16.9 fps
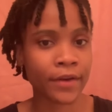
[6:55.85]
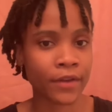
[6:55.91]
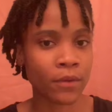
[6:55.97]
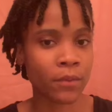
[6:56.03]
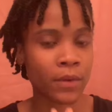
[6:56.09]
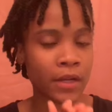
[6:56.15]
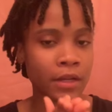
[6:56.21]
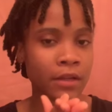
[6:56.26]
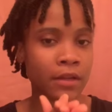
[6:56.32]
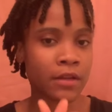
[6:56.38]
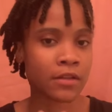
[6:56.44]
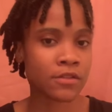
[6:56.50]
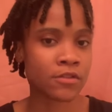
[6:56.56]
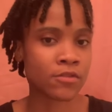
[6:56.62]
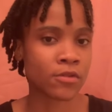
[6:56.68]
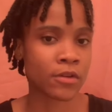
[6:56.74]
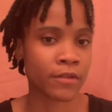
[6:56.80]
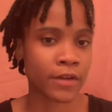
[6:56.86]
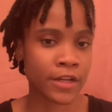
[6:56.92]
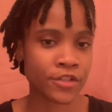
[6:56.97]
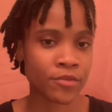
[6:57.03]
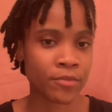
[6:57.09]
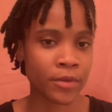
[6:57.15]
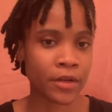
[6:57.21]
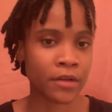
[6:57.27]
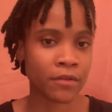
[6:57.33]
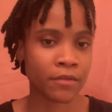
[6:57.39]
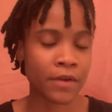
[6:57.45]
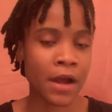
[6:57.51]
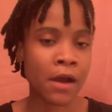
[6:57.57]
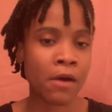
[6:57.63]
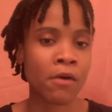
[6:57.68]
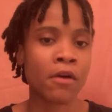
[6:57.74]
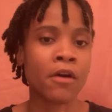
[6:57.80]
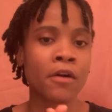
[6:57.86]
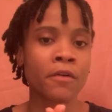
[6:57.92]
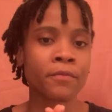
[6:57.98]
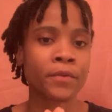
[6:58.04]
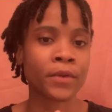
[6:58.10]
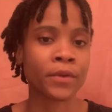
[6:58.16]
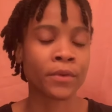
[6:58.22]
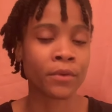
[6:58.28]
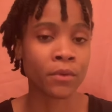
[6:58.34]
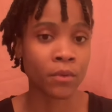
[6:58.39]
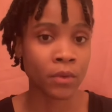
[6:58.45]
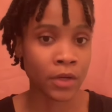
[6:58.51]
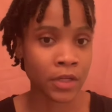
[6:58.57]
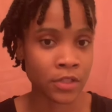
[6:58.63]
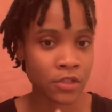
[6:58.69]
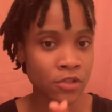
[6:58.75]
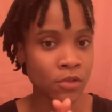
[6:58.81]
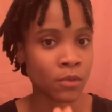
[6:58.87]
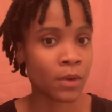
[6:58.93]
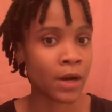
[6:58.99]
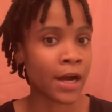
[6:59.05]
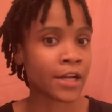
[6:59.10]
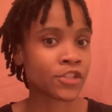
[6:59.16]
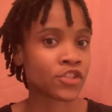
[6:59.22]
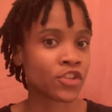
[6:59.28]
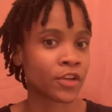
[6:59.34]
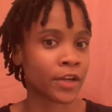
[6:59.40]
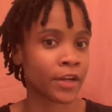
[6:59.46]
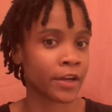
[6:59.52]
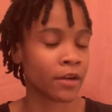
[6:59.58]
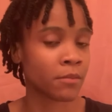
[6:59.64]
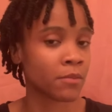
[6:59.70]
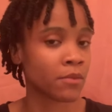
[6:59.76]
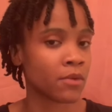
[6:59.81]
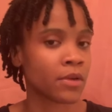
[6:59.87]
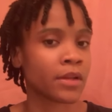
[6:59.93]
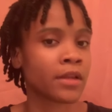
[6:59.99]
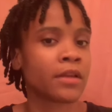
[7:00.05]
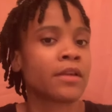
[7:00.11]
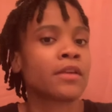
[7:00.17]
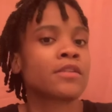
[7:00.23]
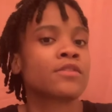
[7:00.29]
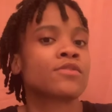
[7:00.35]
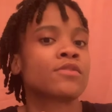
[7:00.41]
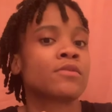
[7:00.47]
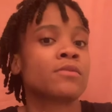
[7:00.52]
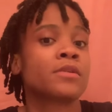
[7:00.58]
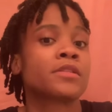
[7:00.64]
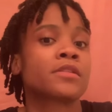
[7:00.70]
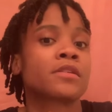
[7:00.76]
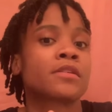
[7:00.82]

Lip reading: You want to get into a regimen of how often you're going to wash your hair. I'm going to get into what's a